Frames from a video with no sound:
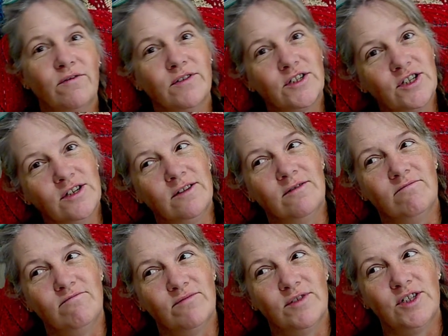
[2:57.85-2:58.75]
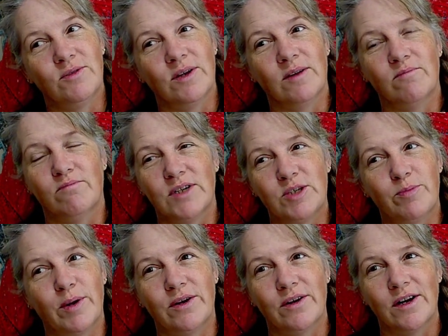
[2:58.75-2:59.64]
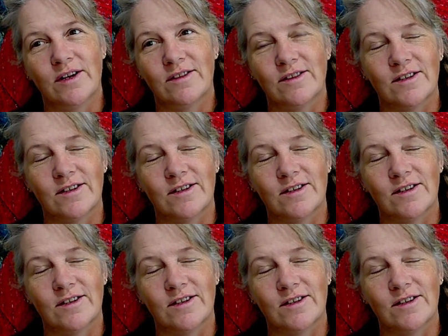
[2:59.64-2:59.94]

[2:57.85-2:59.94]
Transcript: and doing much better at it